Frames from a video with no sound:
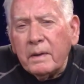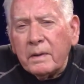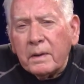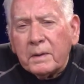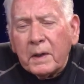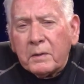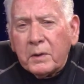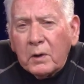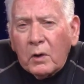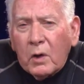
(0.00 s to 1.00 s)
to take
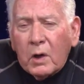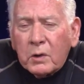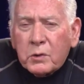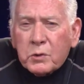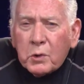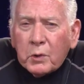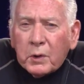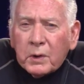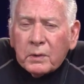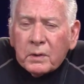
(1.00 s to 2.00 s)
their long
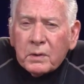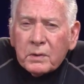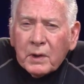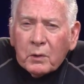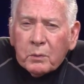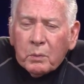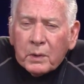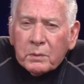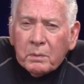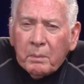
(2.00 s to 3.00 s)
journey in the
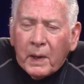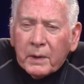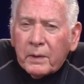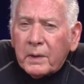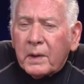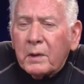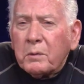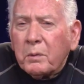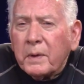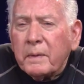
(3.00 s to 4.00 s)
southwest part of the
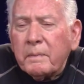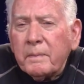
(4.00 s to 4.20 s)
country.